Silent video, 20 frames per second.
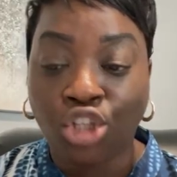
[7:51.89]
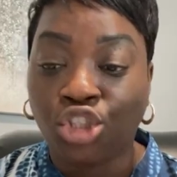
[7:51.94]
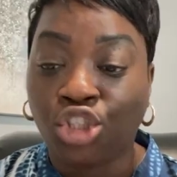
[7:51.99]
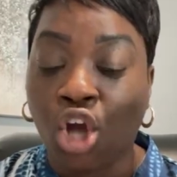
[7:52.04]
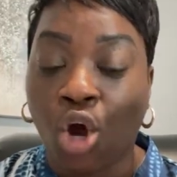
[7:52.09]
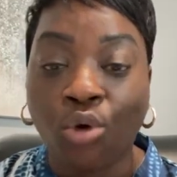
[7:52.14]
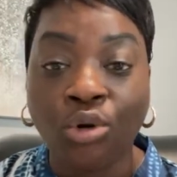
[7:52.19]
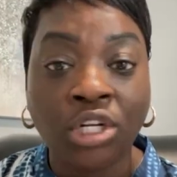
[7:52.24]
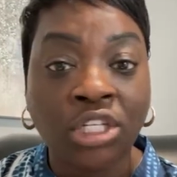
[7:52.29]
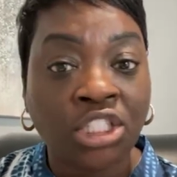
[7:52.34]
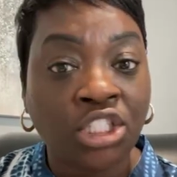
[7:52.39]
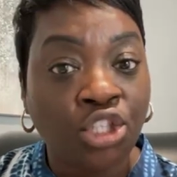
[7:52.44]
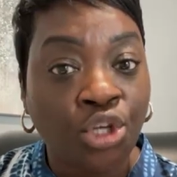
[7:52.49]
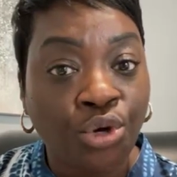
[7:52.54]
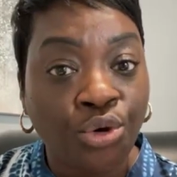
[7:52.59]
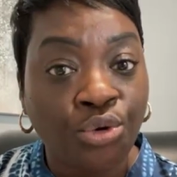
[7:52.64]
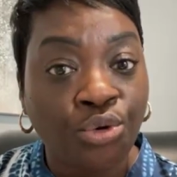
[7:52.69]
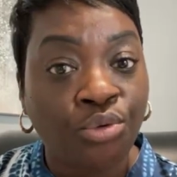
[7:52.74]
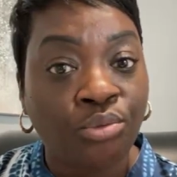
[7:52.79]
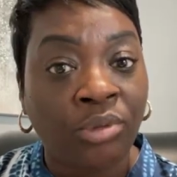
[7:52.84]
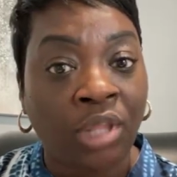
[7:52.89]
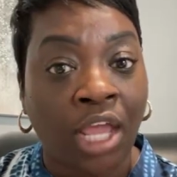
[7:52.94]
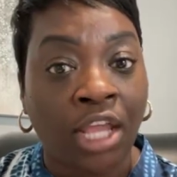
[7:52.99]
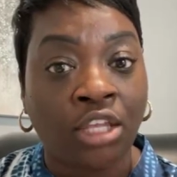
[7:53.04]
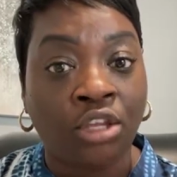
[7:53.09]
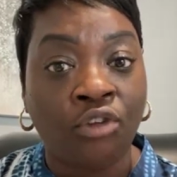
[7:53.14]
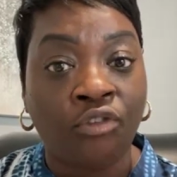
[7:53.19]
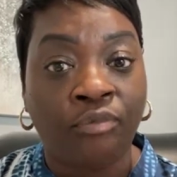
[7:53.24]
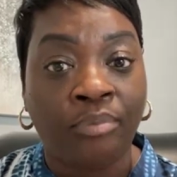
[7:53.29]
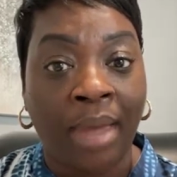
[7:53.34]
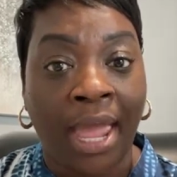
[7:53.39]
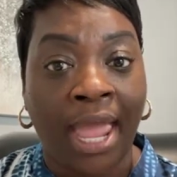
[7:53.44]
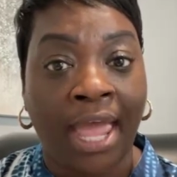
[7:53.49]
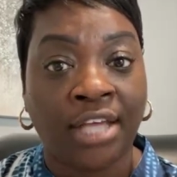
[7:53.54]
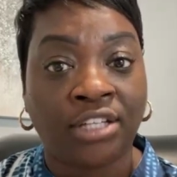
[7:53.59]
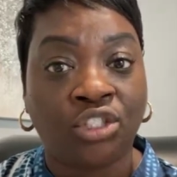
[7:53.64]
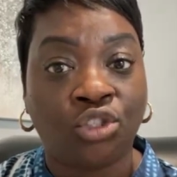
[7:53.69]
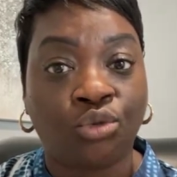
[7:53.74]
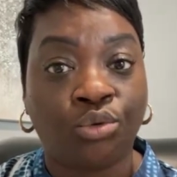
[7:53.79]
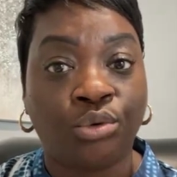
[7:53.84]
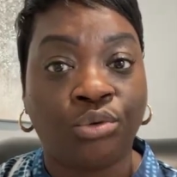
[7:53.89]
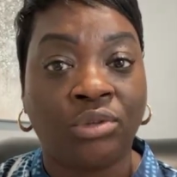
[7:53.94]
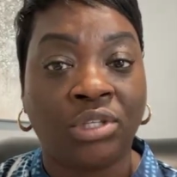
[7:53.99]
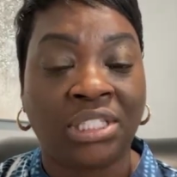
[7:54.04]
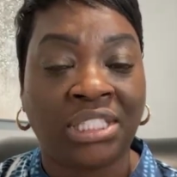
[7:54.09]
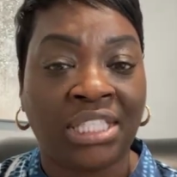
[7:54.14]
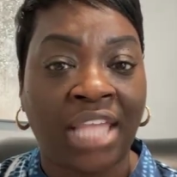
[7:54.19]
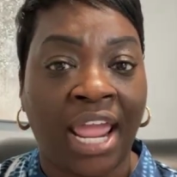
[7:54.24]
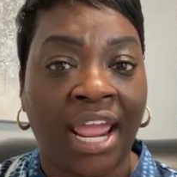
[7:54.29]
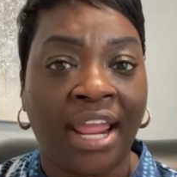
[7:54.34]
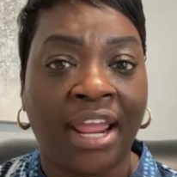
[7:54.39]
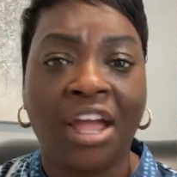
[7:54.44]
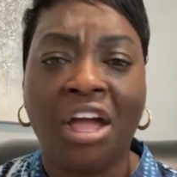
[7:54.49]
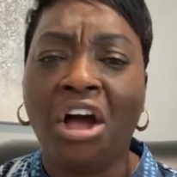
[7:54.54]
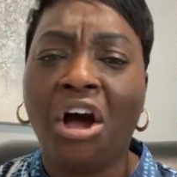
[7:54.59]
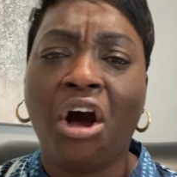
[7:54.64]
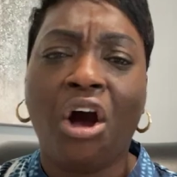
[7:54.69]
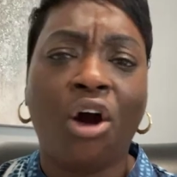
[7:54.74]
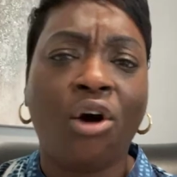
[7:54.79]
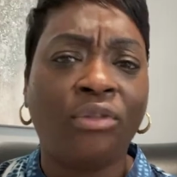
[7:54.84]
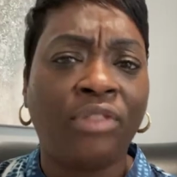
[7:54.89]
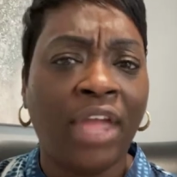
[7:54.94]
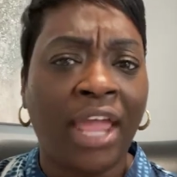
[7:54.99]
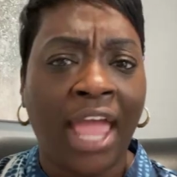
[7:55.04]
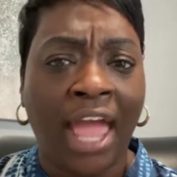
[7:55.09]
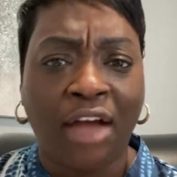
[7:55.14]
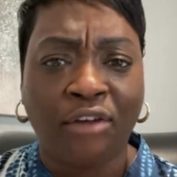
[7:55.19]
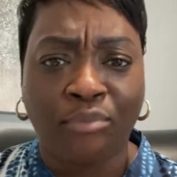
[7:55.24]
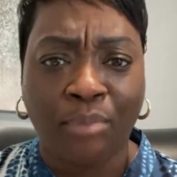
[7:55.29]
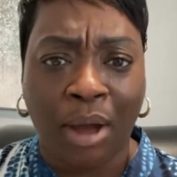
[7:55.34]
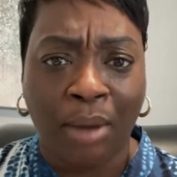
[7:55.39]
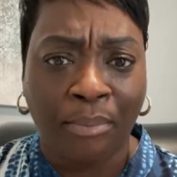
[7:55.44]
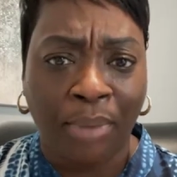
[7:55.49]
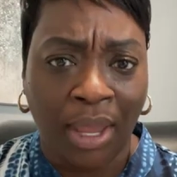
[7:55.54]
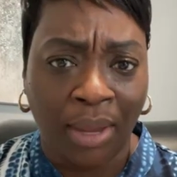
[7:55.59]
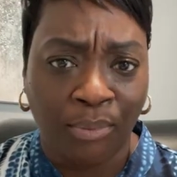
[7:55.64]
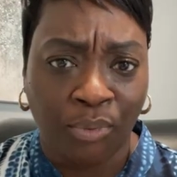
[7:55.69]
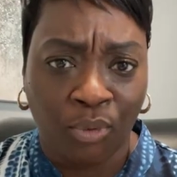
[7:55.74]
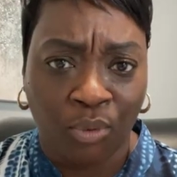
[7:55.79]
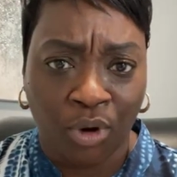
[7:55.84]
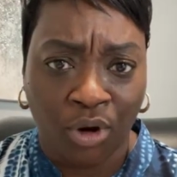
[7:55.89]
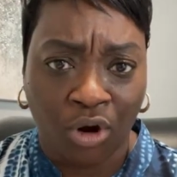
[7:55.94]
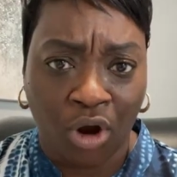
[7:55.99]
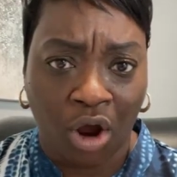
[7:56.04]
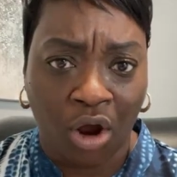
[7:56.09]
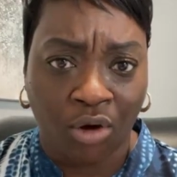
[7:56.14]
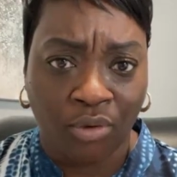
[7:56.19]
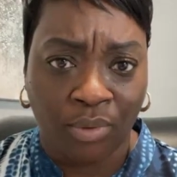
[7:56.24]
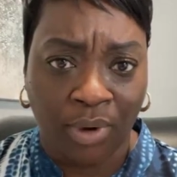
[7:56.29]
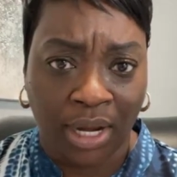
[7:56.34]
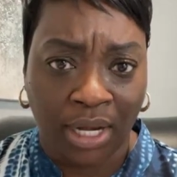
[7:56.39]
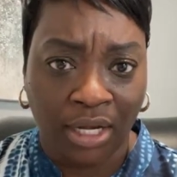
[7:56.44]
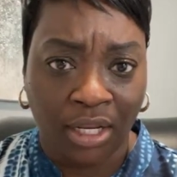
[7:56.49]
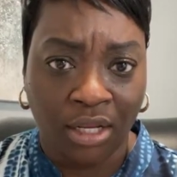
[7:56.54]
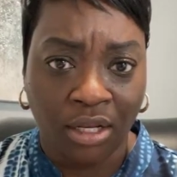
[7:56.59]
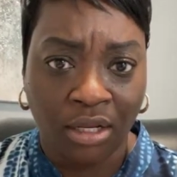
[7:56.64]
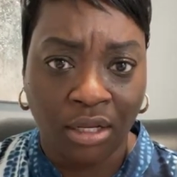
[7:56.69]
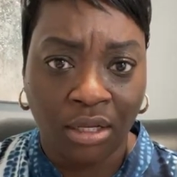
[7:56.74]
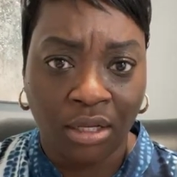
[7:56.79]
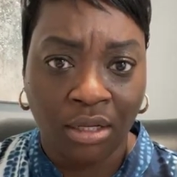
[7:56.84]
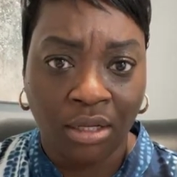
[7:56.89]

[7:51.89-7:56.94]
Don't assume that you've passed through the state. Oh, they have my paperwork already.